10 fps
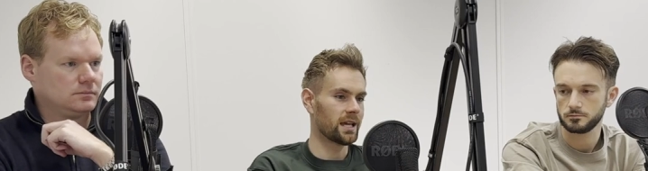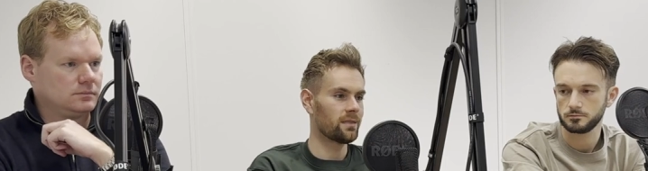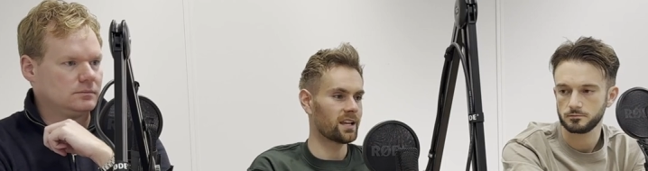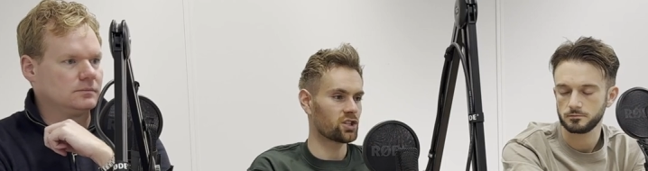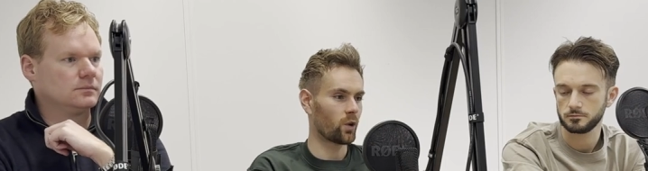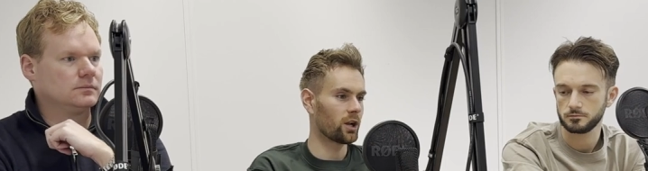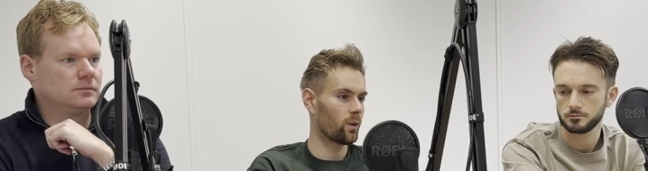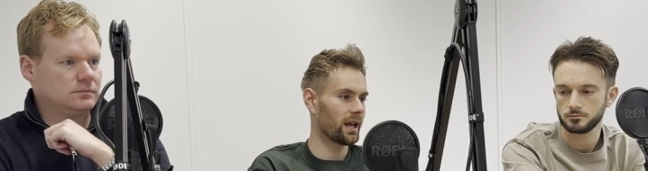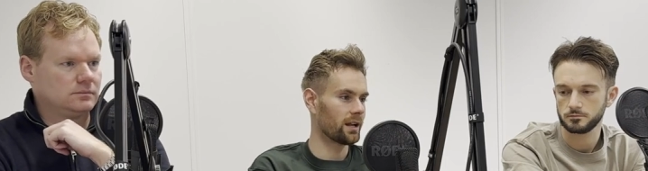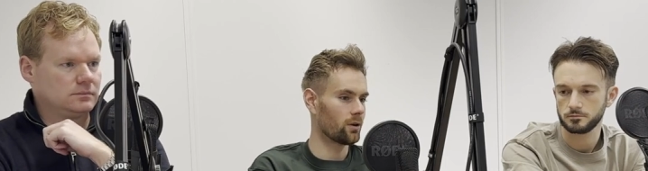Speaker 1: in, they straight
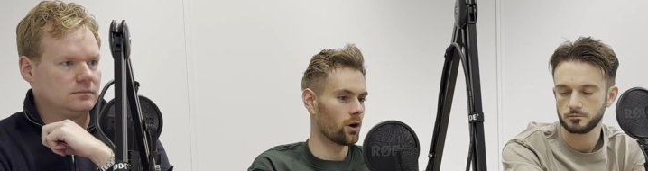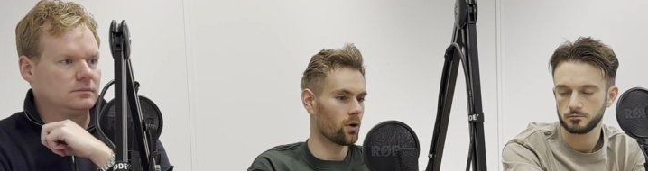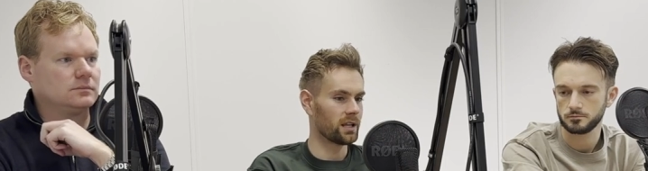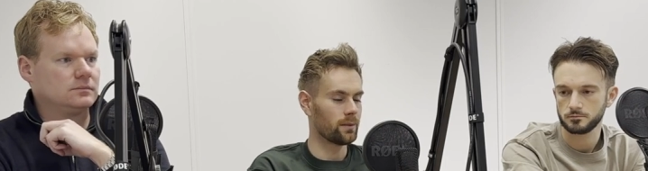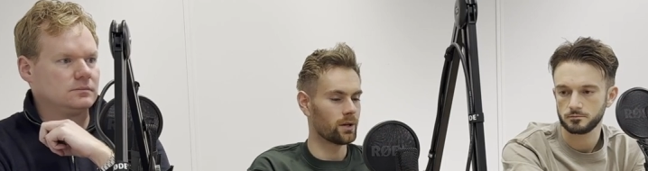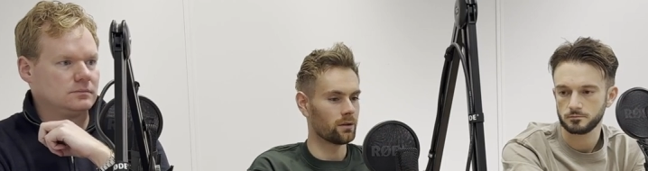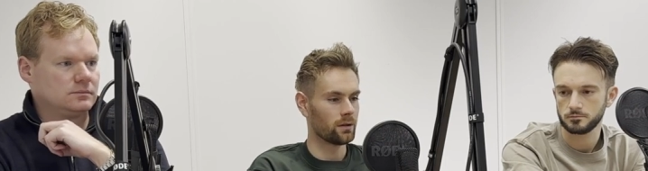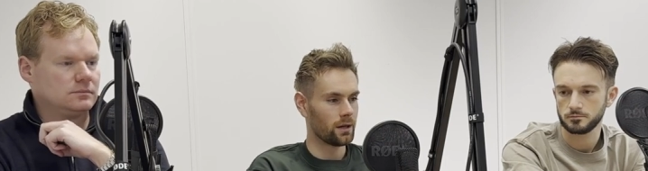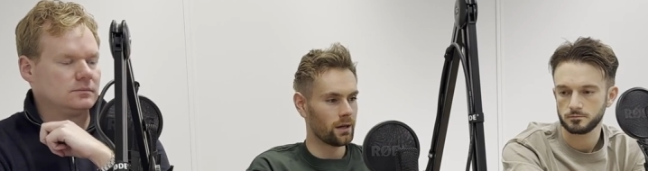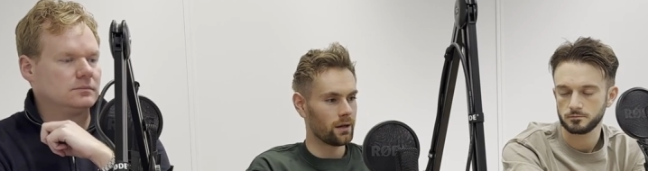away you know go an email
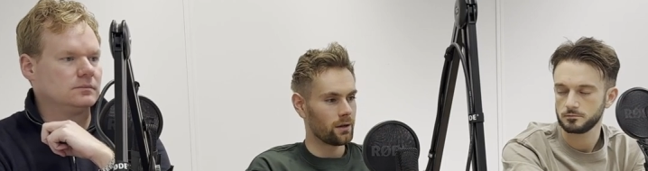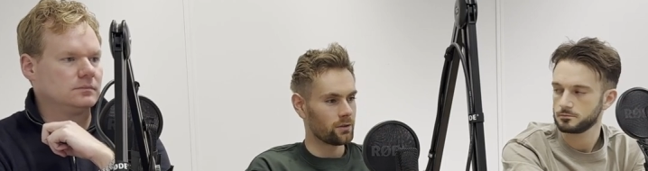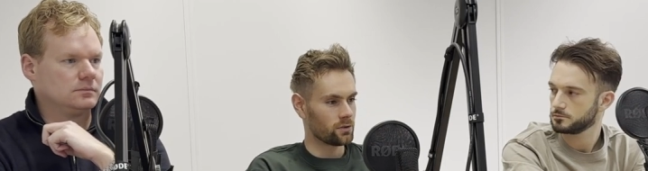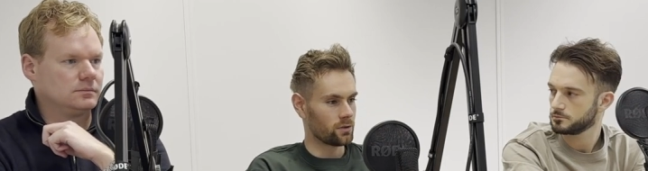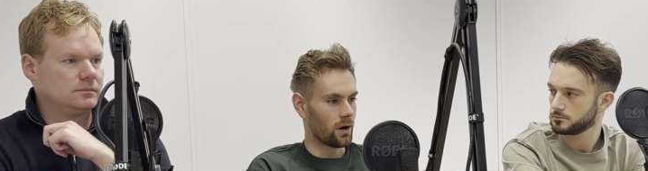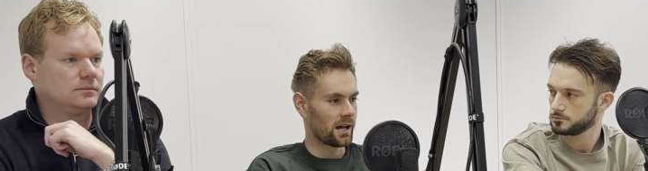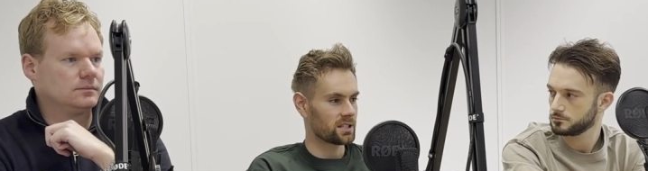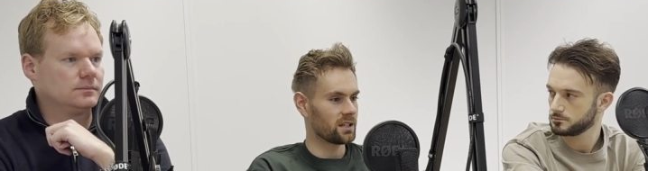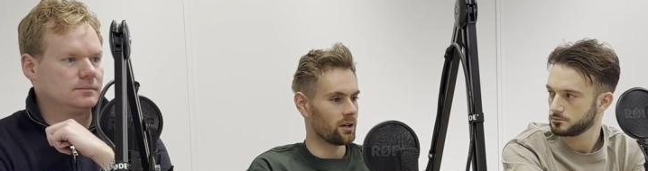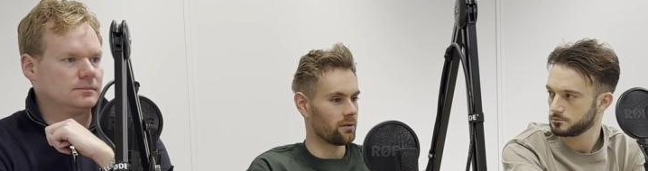to, to
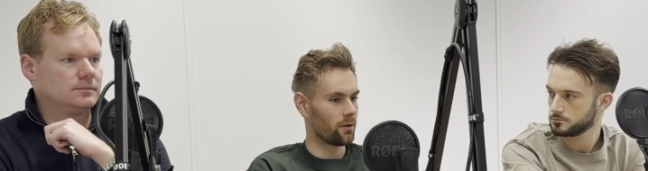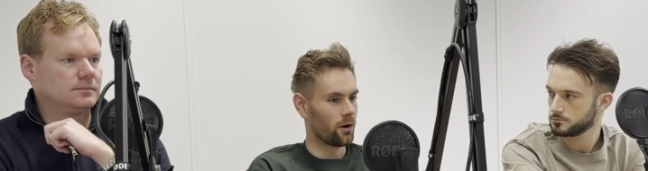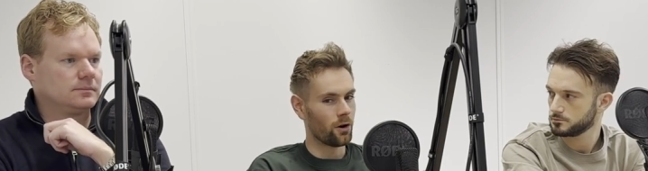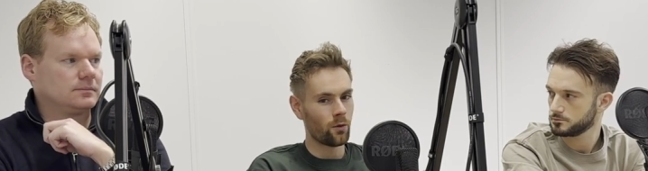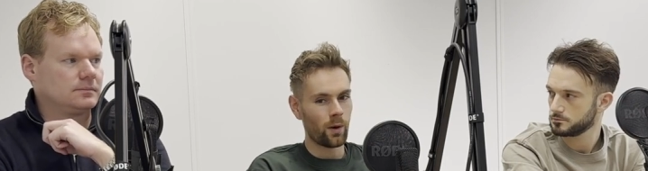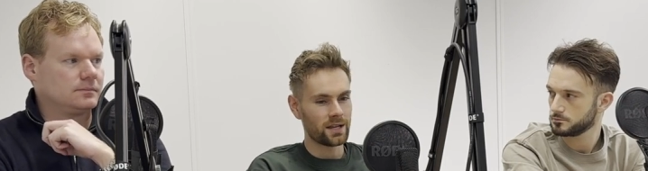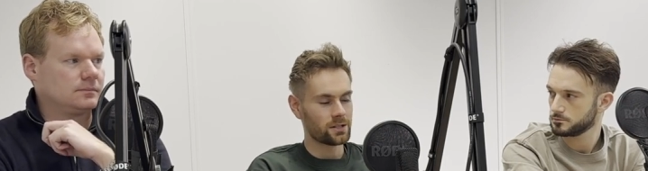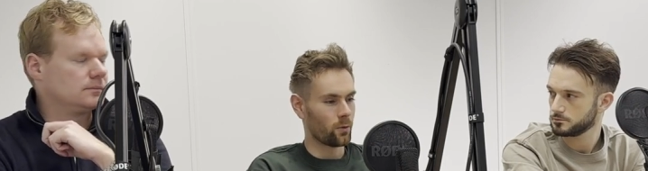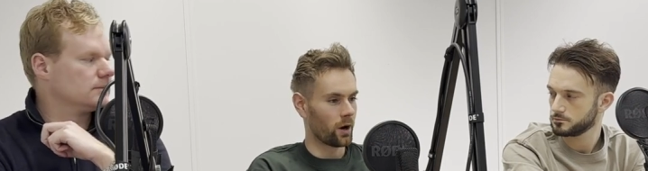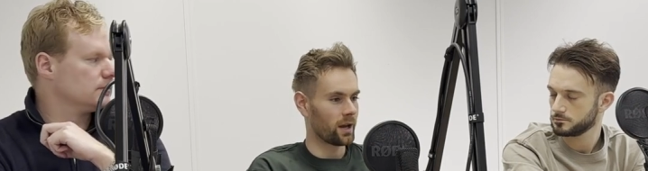ask you know for oh why it's
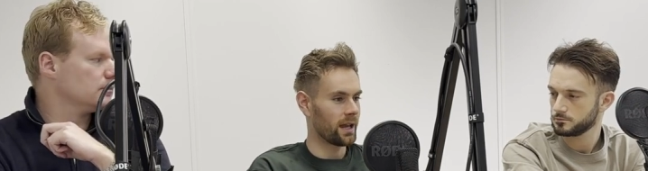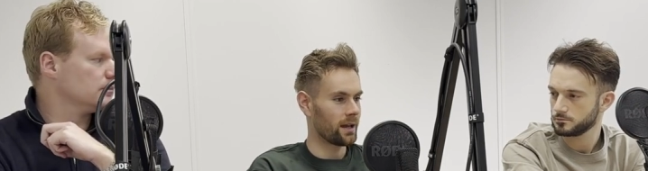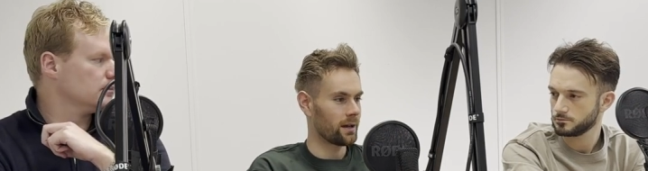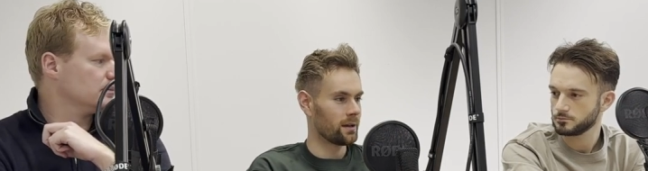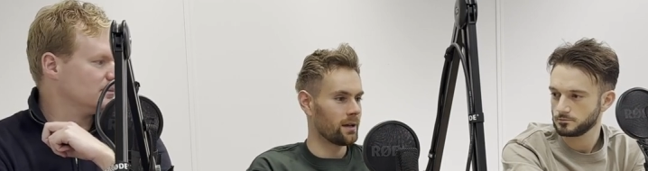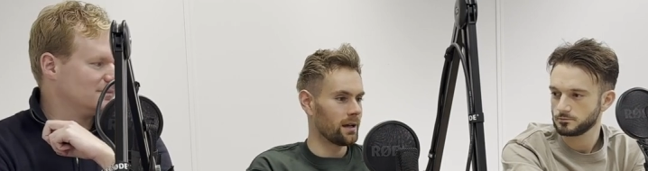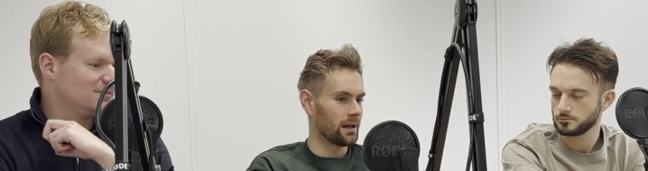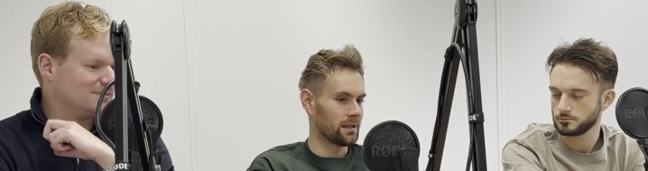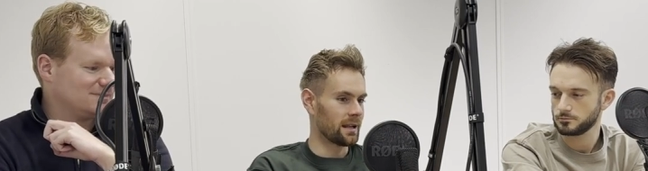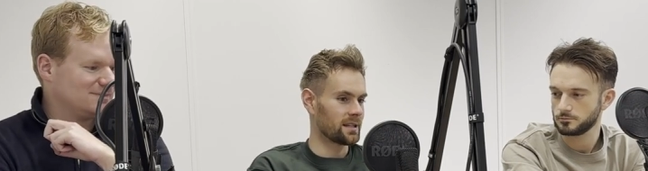not working,
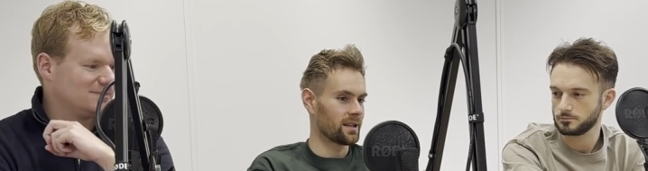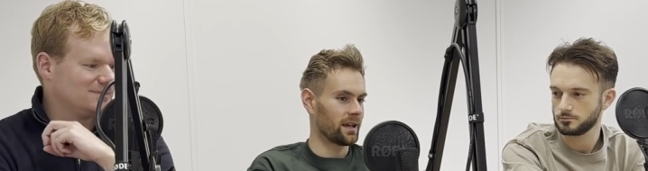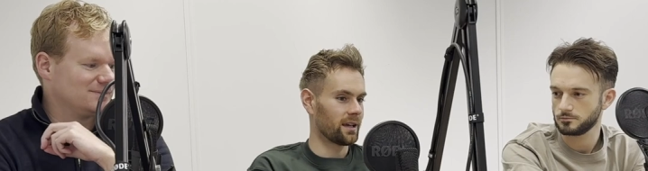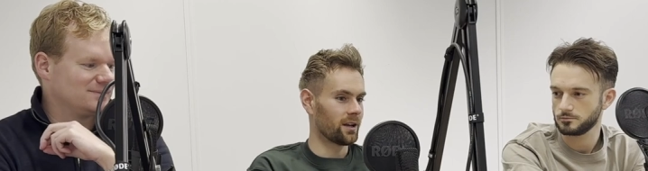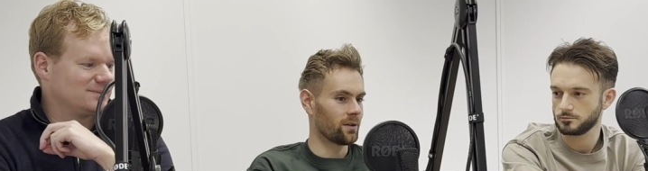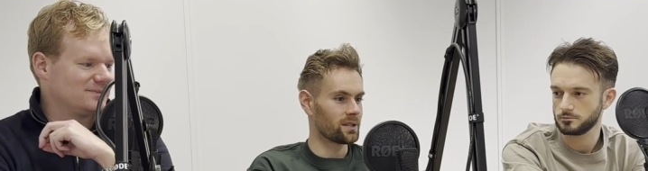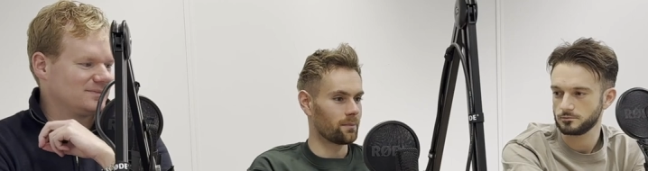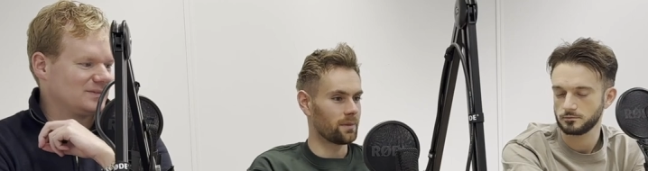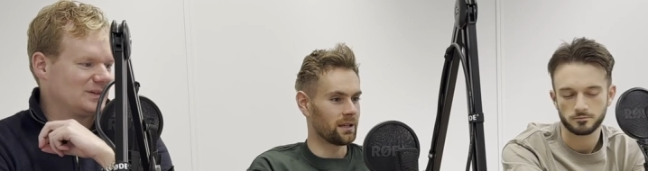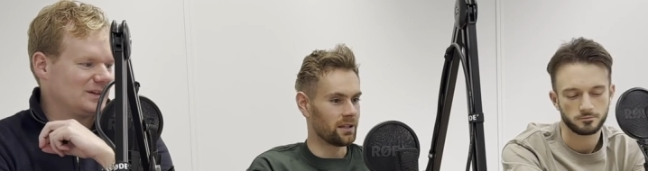and then it's like you know it's
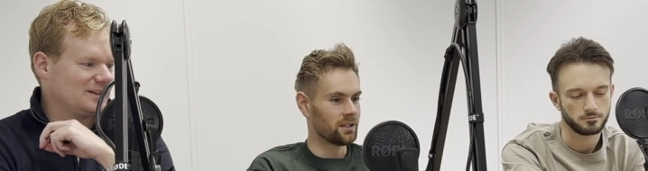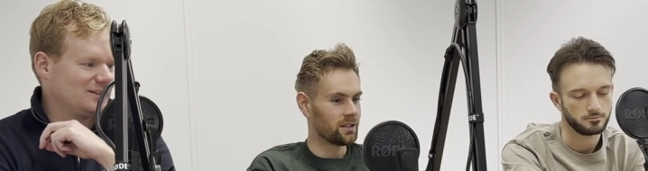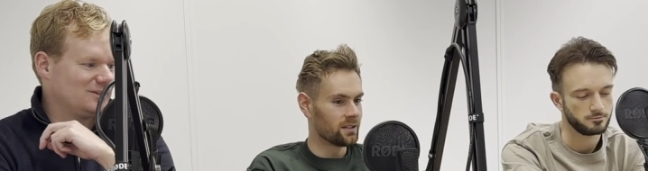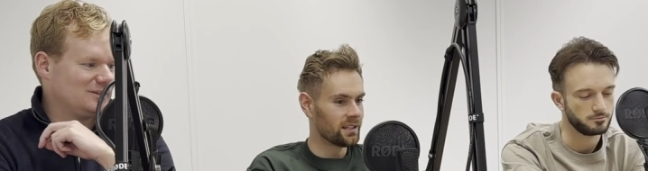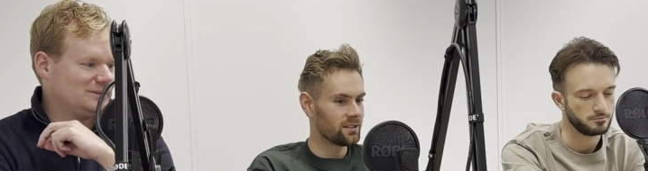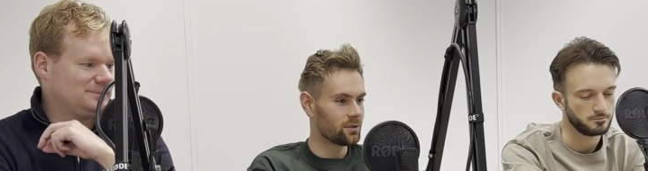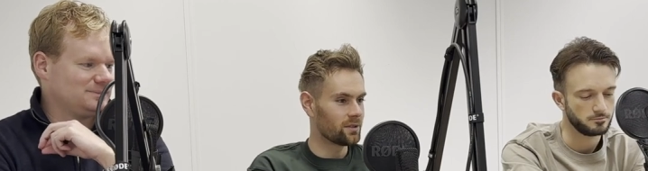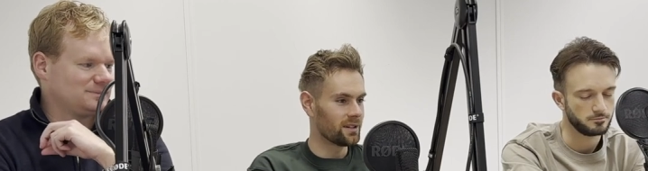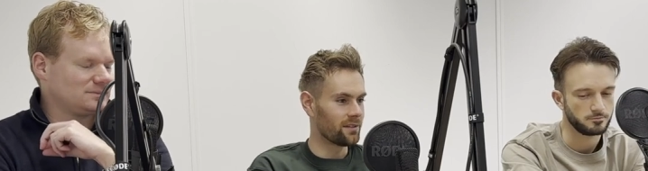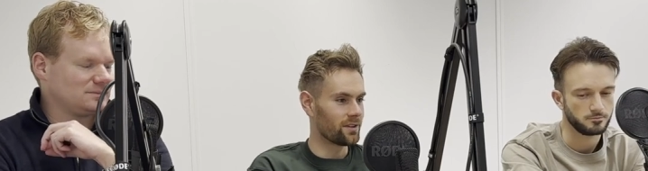like you, you, need to
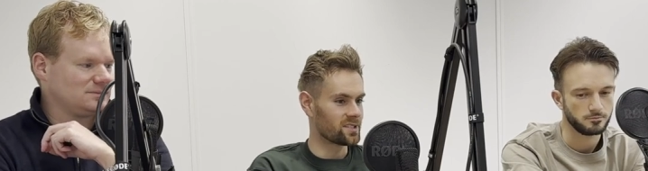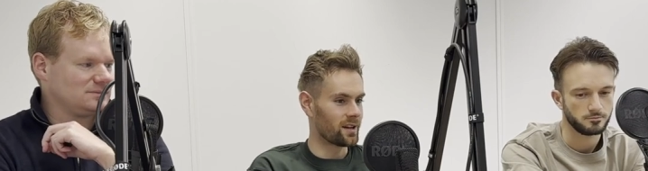give us